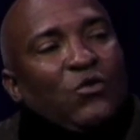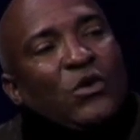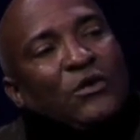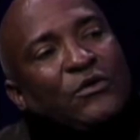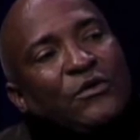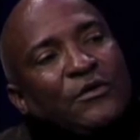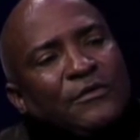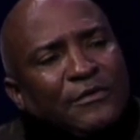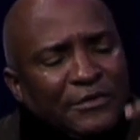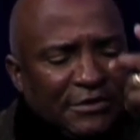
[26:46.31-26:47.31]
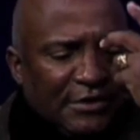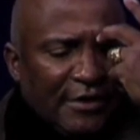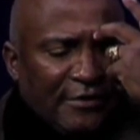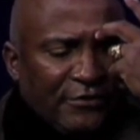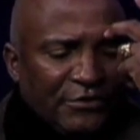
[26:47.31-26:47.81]
One of the other things that
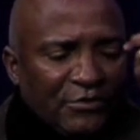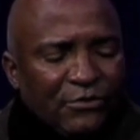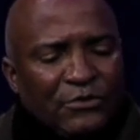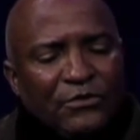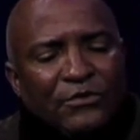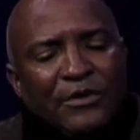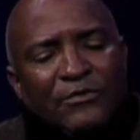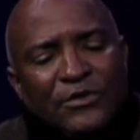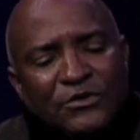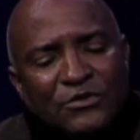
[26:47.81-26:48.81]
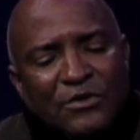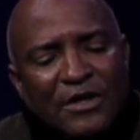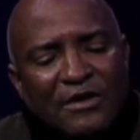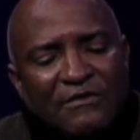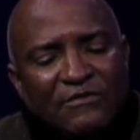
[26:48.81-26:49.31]
we used to
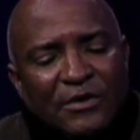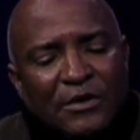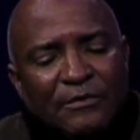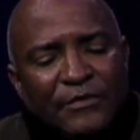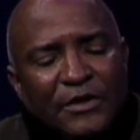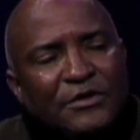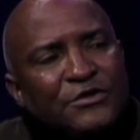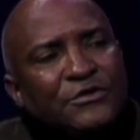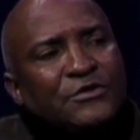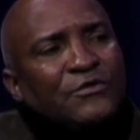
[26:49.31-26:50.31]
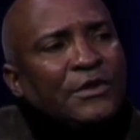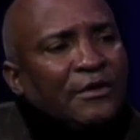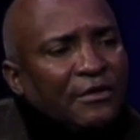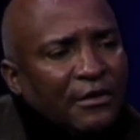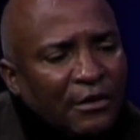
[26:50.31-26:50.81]
have issues
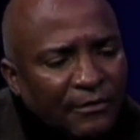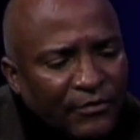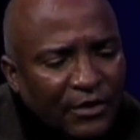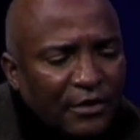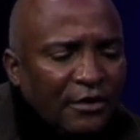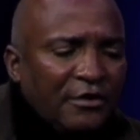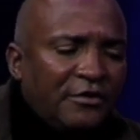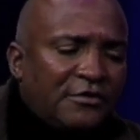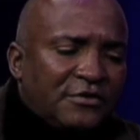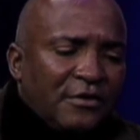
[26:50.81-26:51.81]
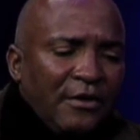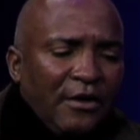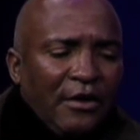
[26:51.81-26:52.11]
with is